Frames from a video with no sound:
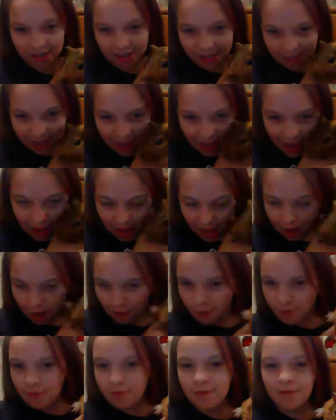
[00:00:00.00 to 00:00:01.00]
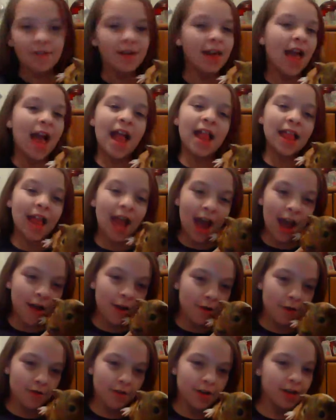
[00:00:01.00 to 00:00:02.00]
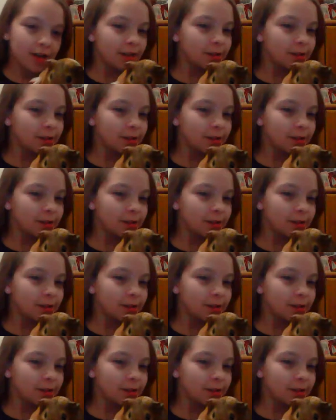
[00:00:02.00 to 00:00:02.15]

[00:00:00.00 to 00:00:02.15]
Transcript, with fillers: Say hello. Hello!